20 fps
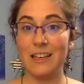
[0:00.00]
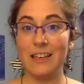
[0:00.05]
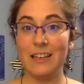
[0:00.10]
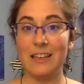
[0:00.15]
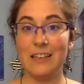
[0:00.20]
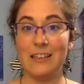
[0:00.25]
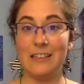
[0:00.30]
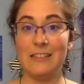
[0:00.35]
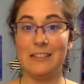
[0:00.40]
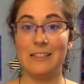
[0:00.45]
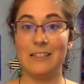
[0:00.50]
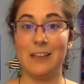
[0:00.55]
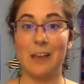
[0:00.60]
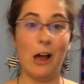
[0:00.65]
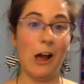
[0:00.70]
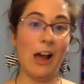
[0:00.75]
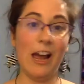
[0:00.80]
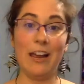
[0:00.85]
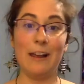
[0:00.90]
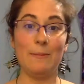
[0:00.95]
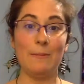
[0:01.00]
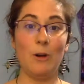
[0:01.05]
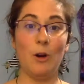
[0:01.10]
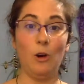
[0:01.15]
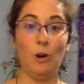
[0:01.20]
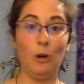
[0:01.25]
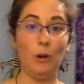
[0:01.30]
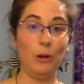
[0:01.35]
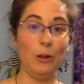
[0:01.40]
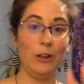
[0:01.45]
is I am
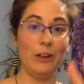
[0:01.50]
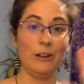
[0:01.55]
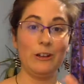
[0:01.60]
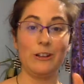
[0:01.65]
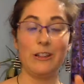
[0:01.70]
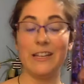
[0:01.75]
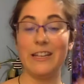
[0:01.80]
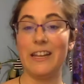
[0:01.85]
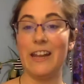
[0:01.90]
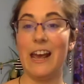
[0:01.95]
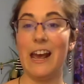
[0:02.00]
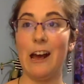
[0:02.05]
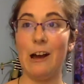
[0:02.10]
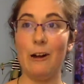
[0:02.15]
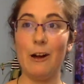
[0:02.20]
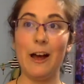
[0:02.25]
holier than thou.